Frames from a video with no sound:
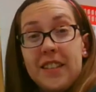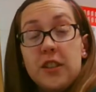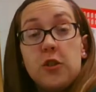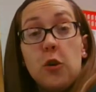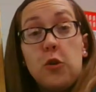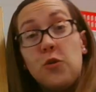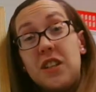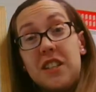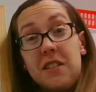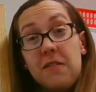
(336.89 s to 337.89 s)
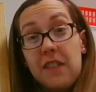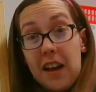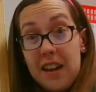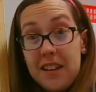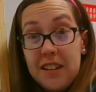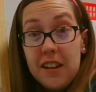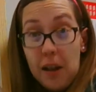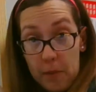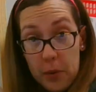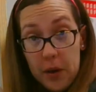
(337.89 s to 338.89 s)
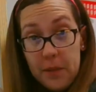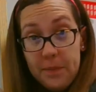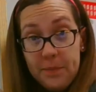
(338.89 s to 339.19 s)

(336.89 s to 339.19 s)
So you need to find the number